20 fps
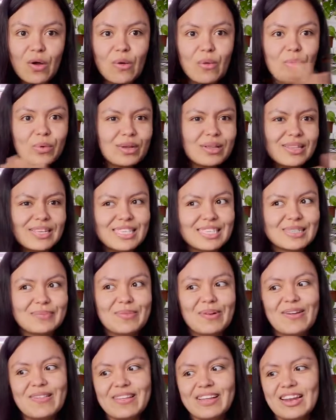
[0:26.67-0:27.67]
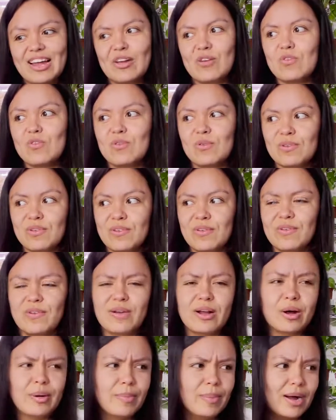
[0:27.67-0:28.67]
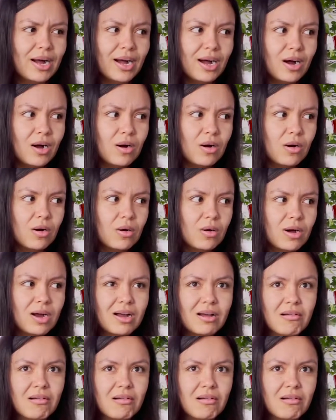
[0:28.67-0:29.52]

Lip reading: really small, and I order about